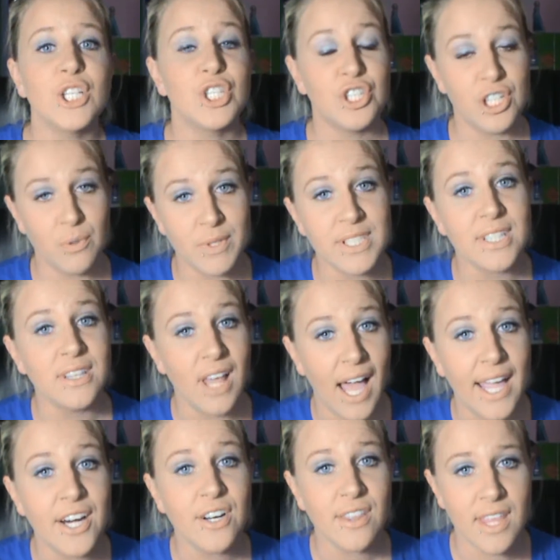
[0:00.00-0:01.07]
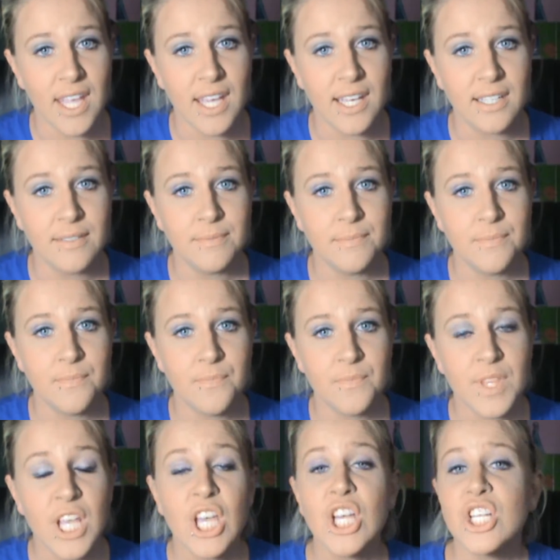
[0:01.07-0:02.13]
she was a liar then.
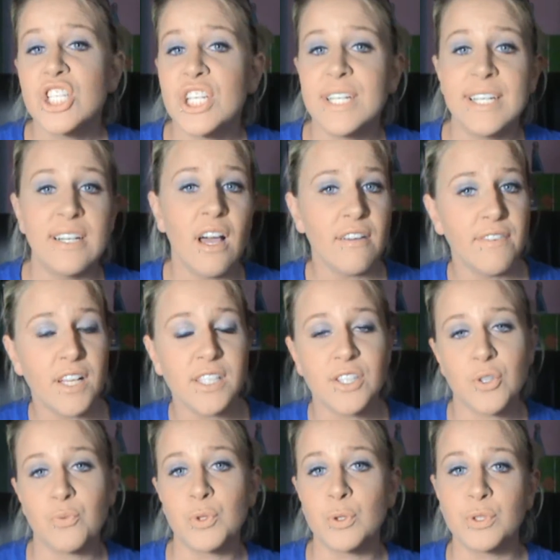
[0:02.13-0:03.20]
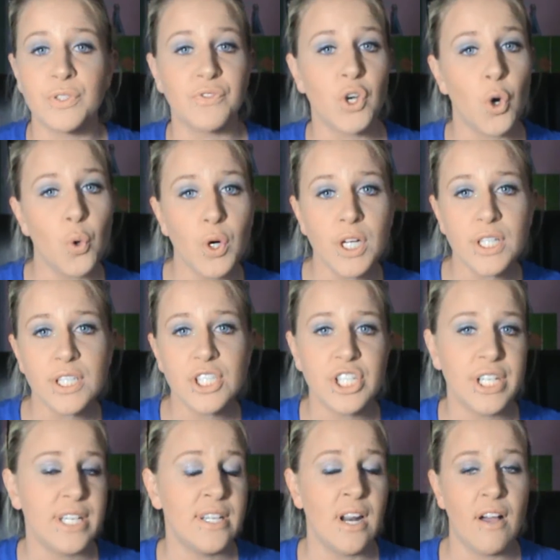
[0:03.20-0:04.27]
She did not follow the rules of court.
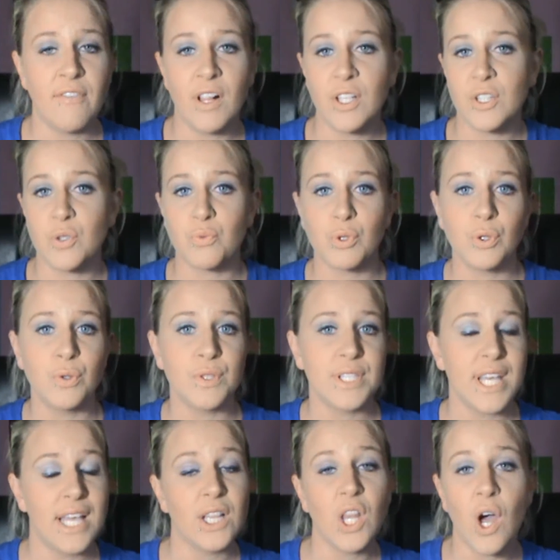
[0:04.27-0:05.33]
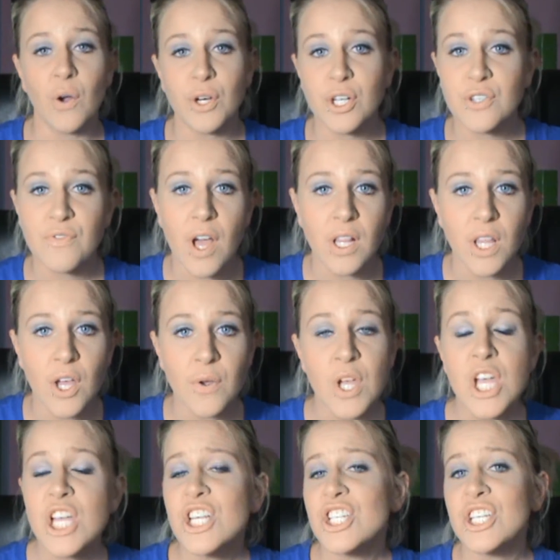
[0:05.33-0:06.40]
She did not follow the rules that lawyers follow.
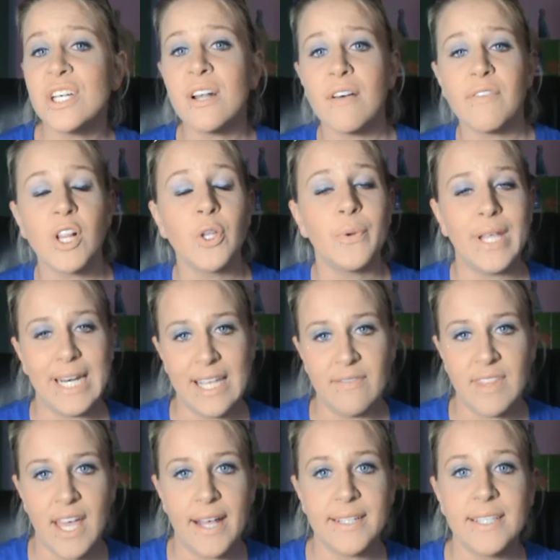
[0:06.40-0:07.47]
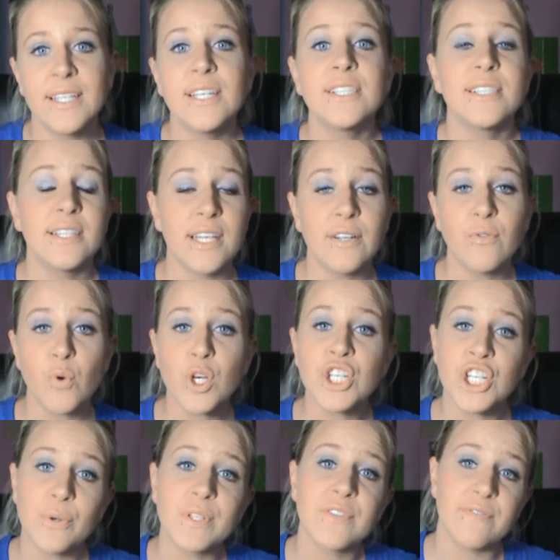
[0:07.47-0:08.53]
She did not follow any of that. So therefore,
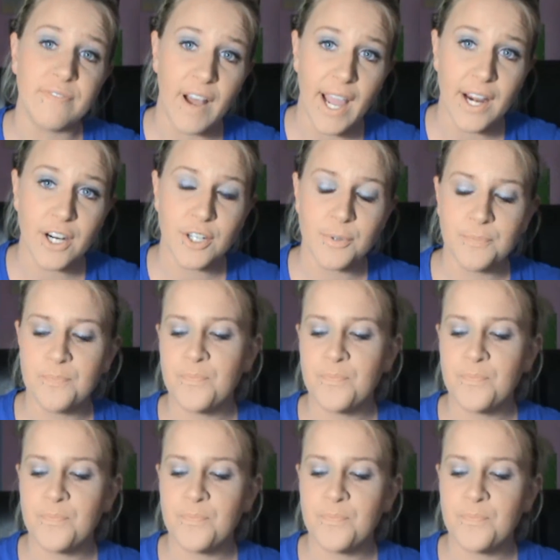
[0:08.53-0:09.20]
she was fired.